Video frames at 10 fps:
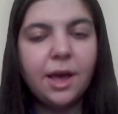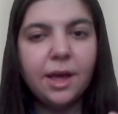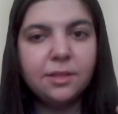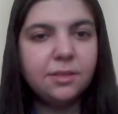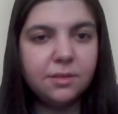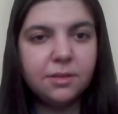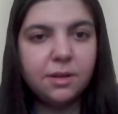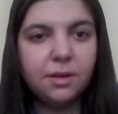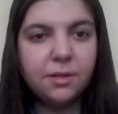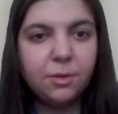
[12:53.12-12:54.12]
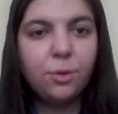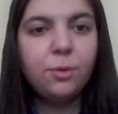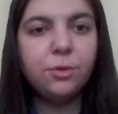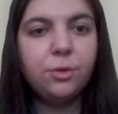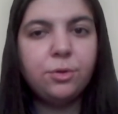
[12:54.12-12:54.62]
and
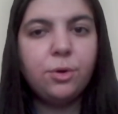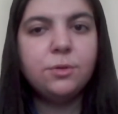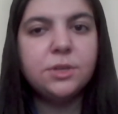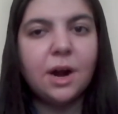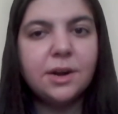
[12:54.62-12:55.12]
those